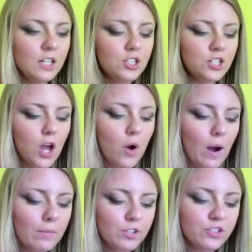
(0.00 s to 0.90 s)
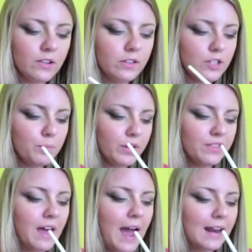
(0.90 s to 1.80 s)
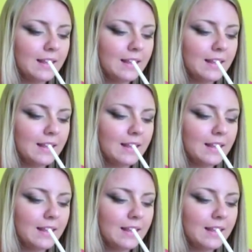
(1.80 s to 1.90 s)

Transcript: So I'm just going to put that